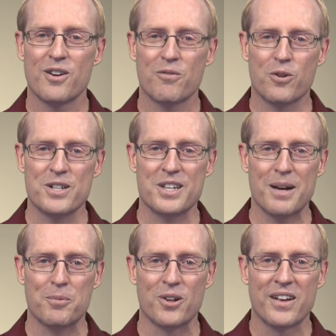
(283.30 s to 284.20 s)
For
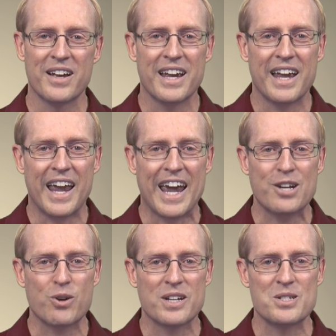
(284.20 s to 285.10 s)
example,
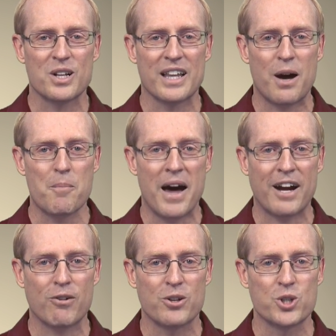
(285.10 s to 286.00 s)
Android doesn't allow
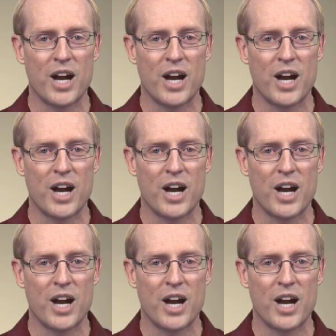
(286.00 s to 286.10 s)
background